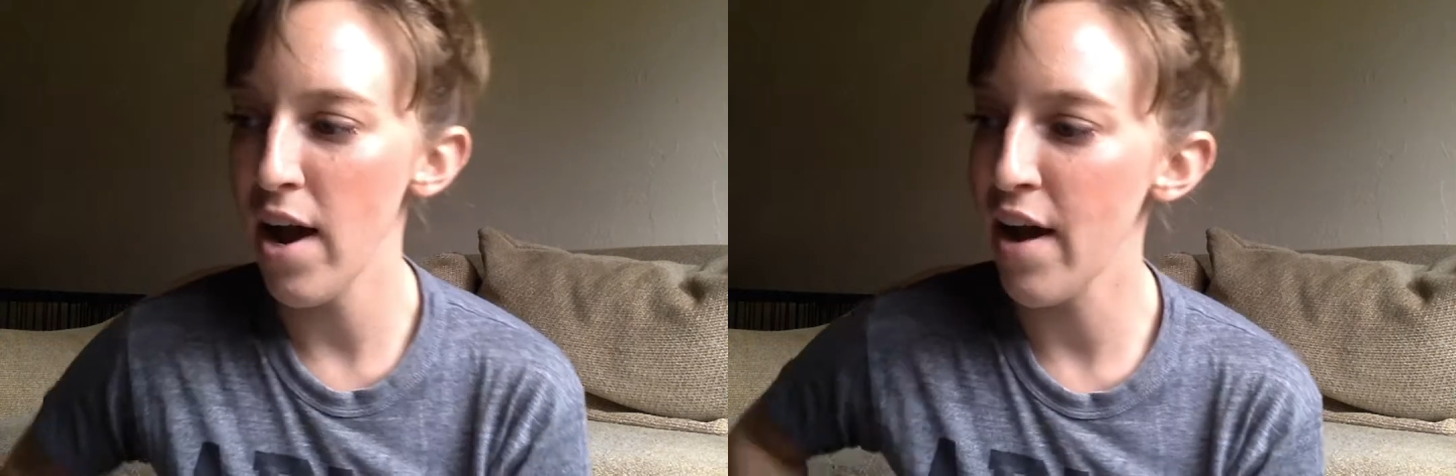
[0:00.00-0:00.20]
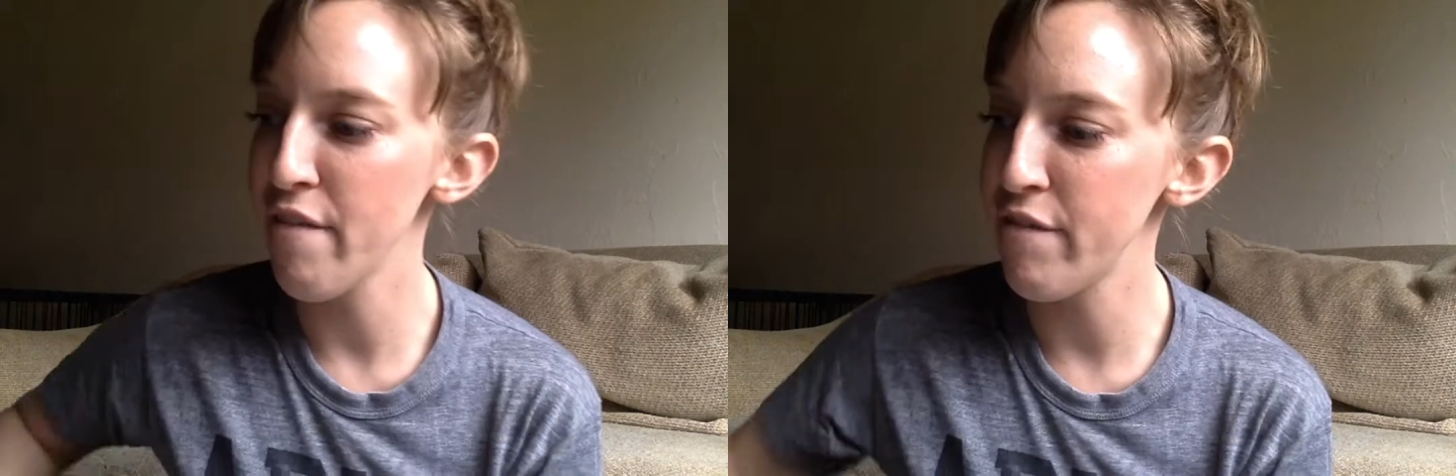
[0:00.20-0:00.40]

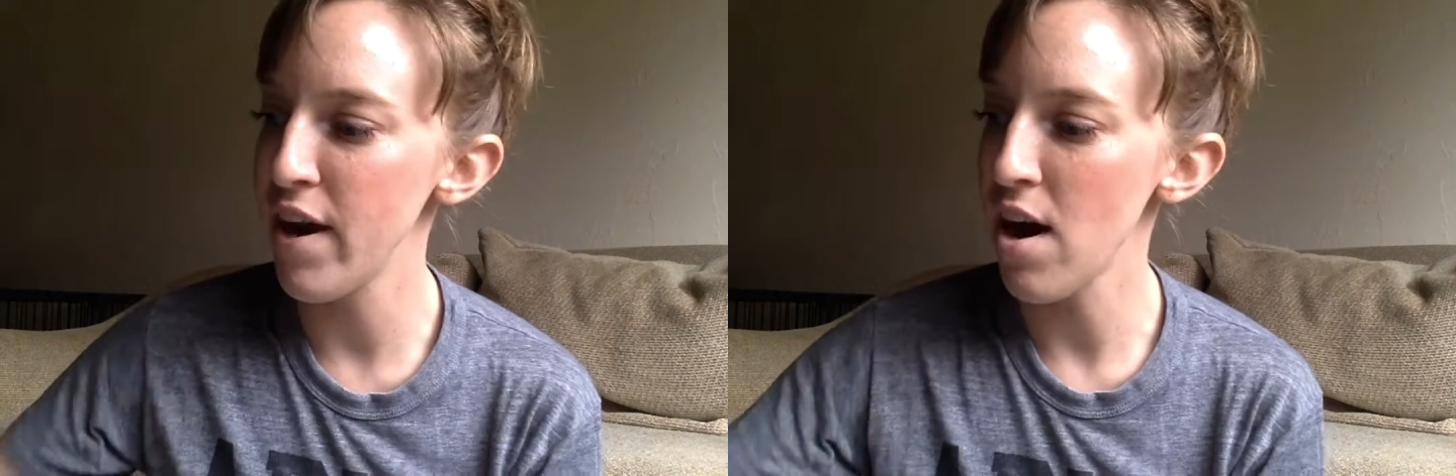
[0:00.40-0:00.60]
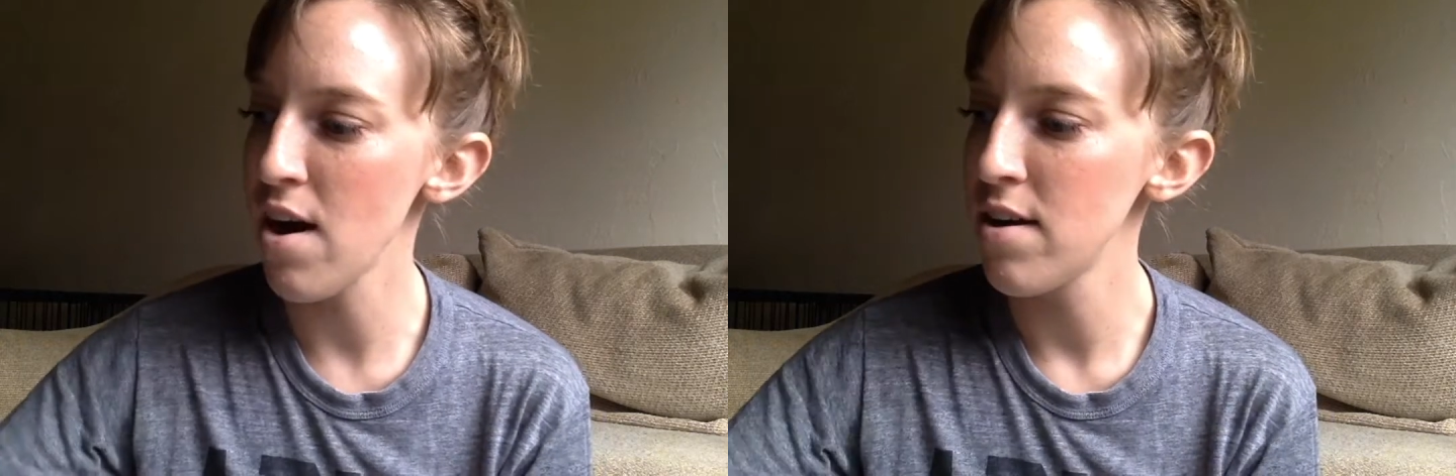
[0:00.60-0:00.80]
I got
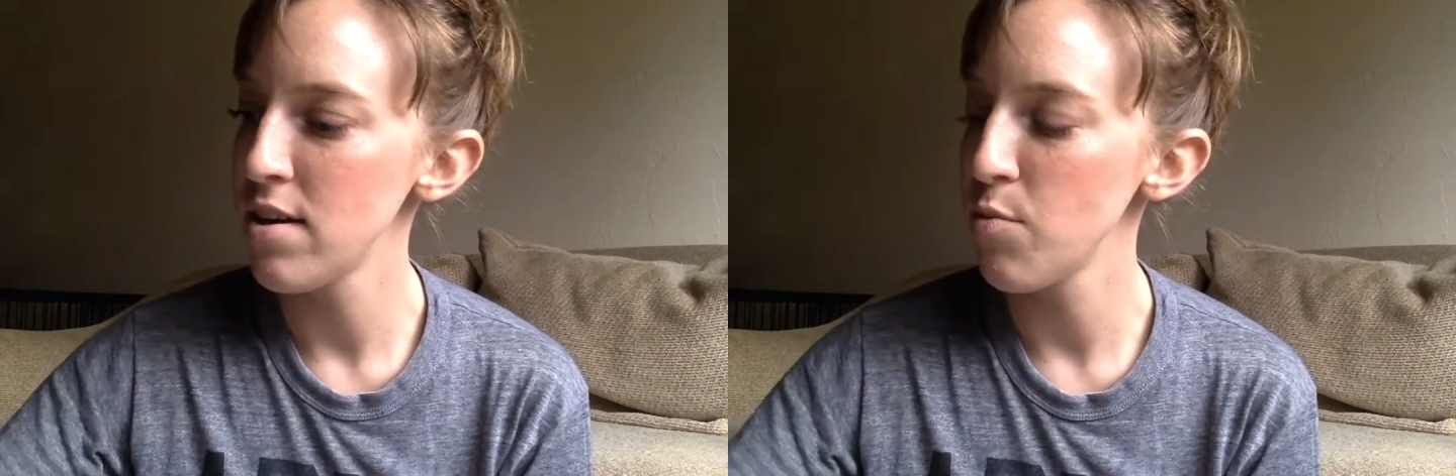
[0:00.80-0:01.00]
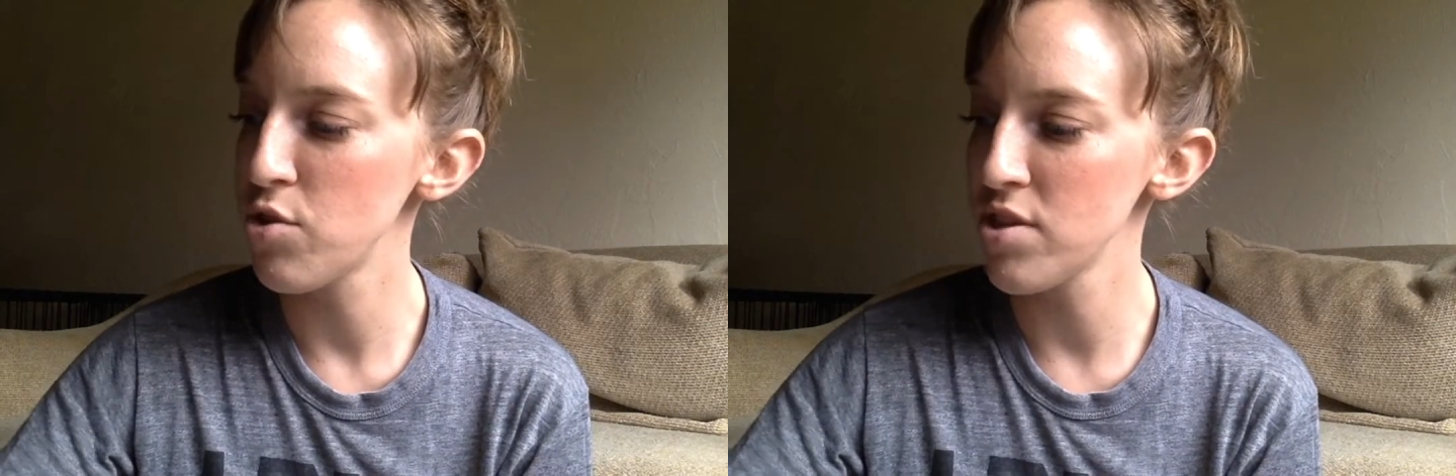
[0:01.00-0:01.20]
fair,
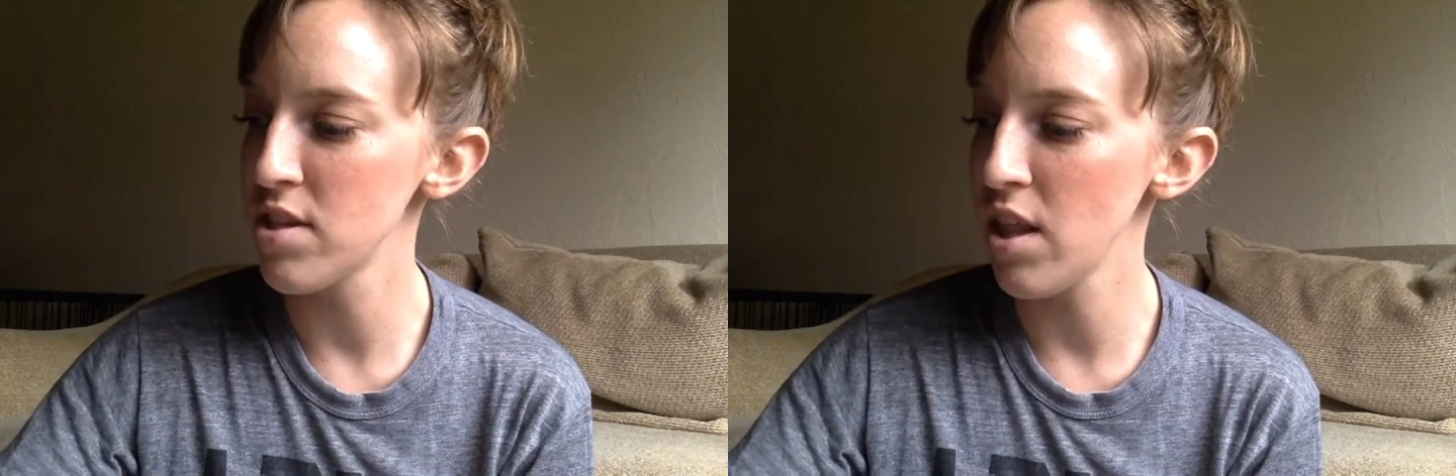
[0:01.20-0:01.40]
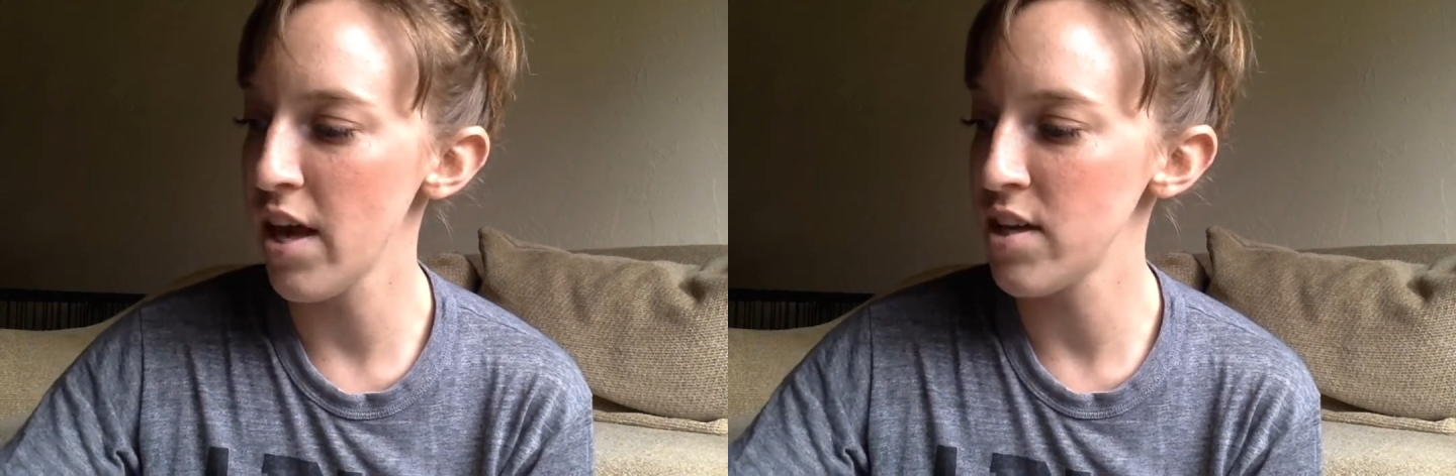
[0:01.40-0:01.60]
which is
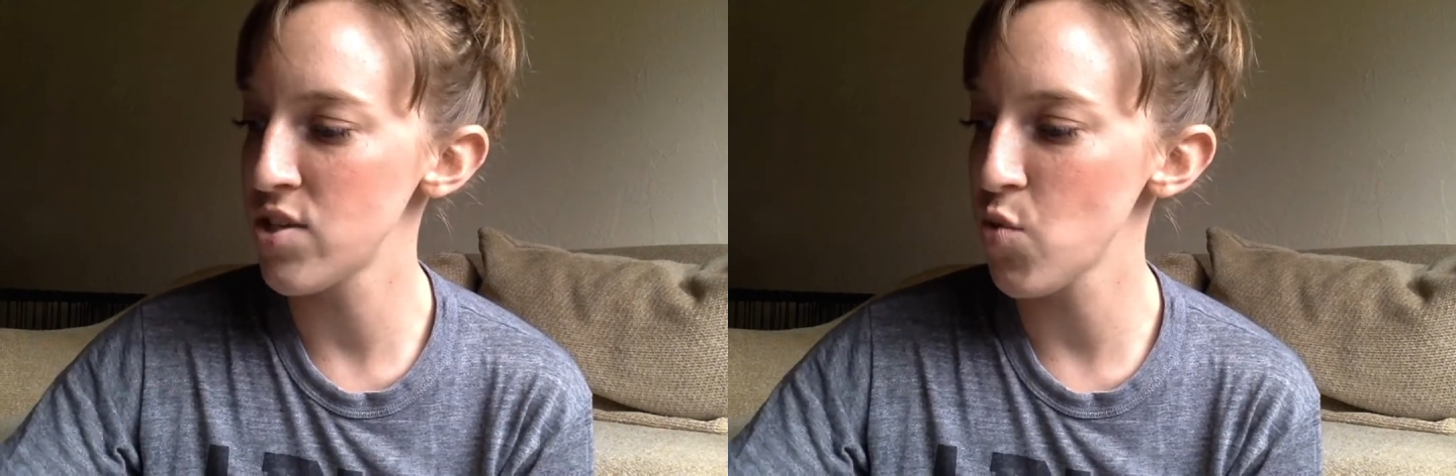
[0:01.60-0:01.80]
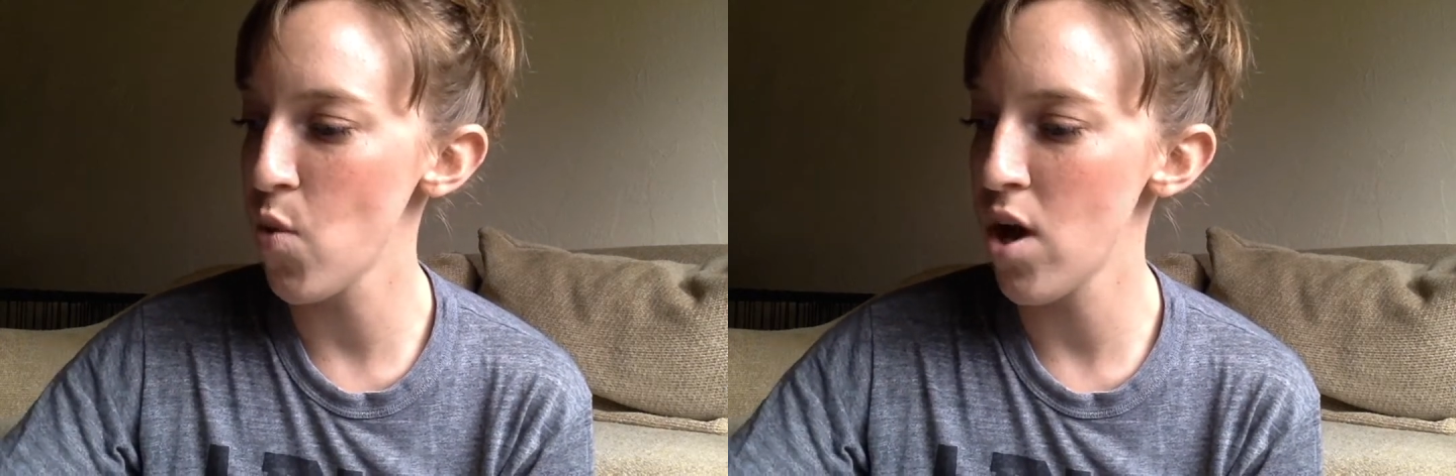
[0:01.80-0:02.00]
the
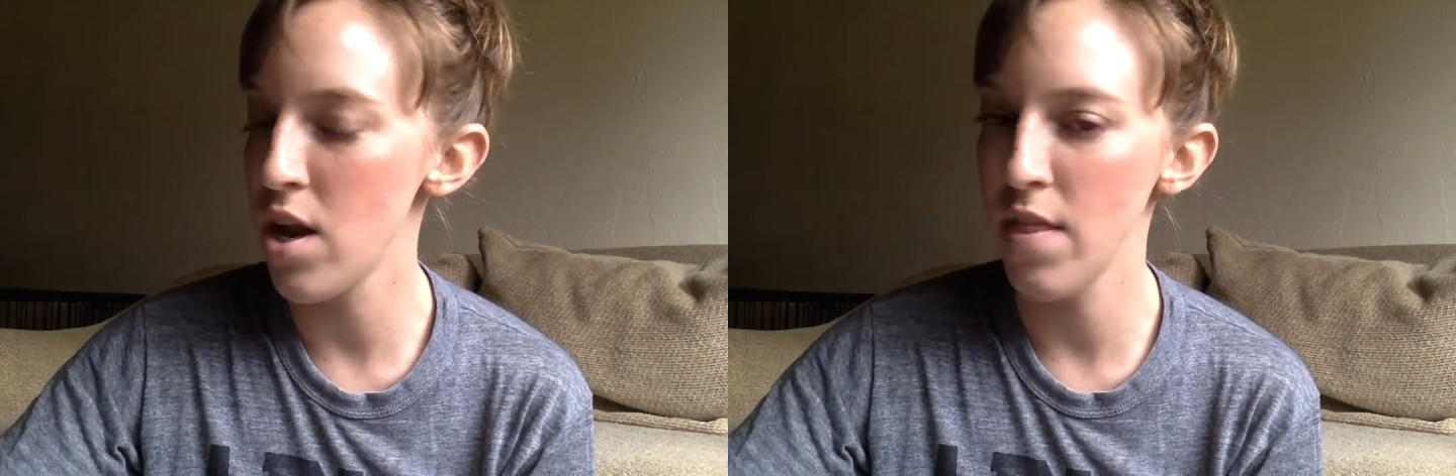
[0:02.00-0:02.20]
lightest one,